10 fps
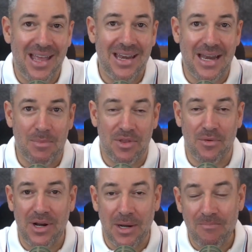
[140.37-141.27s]
Number
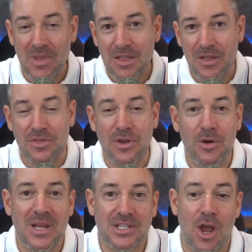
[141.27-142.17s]
three, the third
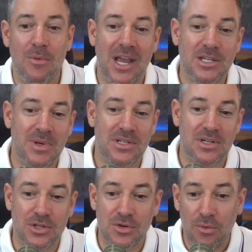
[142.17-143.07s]
best home-based
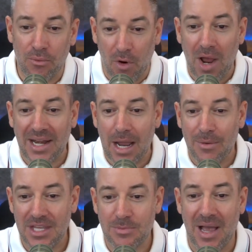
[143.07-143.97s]
business right now in
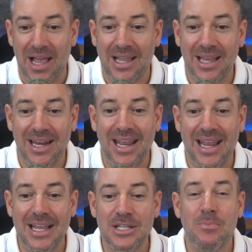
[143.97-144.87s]
this market
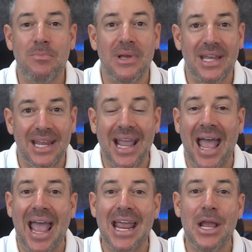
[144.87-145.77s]
is being
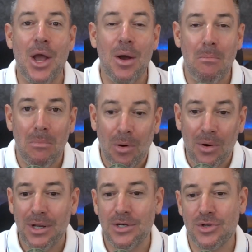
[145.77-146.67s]
a
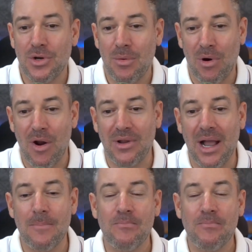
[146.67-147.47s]
mortgage broker.